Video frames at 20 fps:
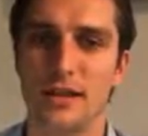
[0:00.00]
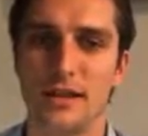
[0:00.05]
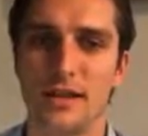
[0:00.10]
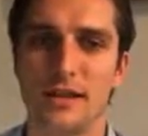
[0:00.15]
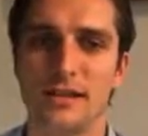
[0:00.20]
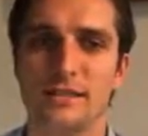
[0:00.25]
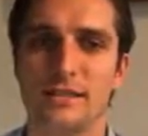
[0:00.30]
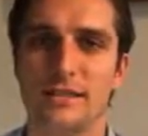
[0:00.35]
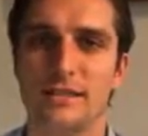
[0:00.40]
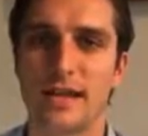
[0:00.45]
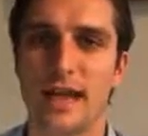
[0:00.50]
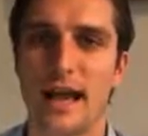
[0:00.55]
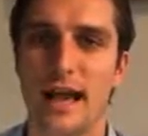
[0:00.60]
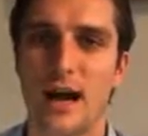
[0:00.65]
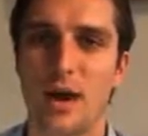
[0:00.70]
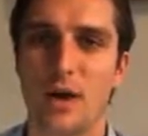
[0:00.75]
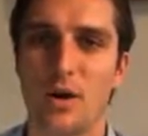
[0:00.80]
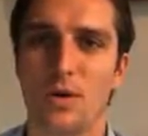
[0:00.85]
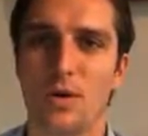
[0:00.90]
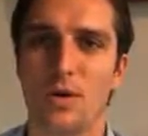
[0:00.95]
this is
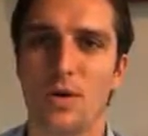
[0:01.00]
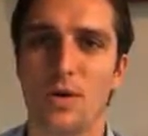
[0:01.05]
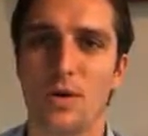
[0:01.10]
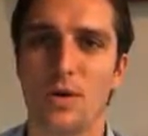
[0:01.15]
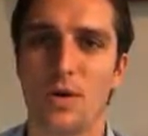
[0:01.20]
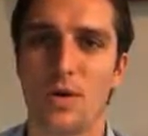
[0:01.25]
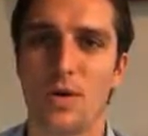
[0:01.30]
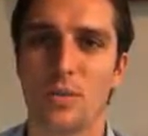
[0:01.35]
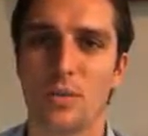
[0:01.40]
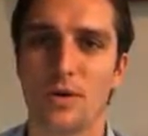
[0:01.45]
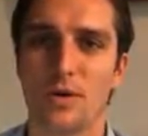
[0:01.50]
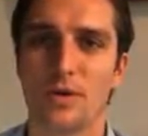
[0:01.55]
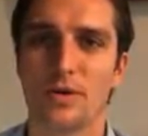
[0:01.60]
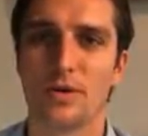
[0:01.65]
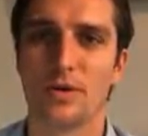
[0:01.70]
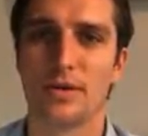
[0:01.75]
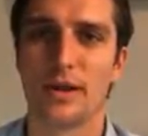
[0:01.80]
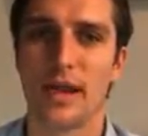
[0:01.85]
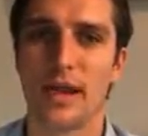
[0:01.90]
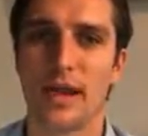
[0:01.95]
how we
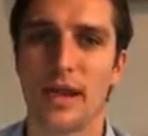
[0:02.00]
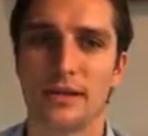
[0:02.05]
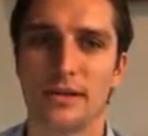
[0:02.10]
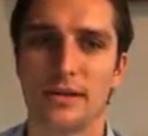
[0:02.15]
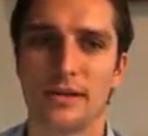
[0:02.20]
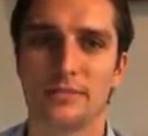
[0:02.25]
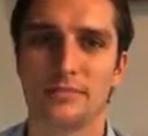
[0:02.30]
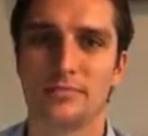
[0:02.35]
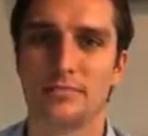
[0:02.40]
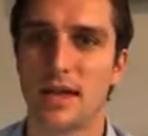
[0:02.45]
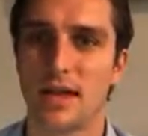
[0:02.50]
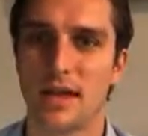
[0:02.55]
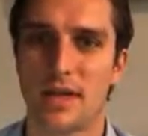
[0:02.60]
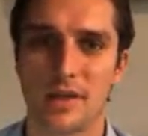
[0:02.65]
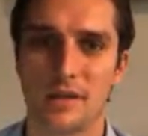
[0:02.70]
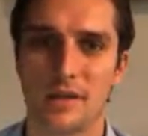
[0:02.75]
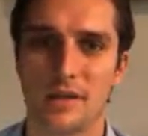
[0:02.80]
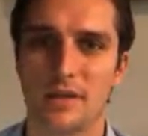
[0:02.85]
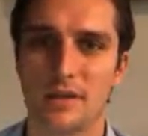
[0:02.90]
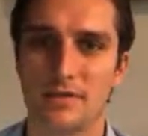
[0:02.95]
create a
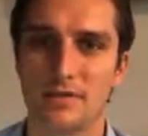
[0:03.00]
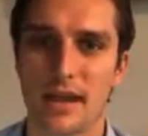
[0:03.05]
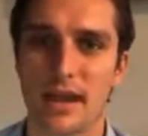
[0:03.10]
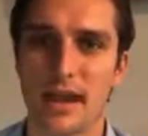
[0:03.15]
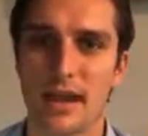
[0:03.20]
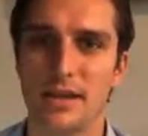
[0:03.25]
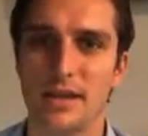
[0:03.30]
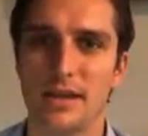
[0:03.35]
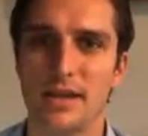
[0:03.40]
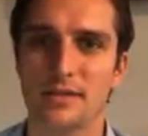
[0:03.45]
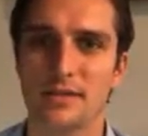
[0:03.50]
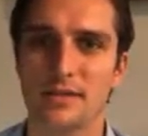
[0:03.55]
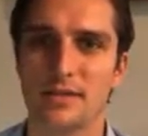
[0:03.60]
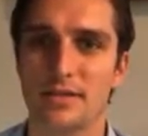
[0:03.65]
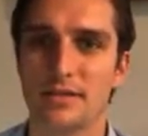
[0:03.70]
unit of value.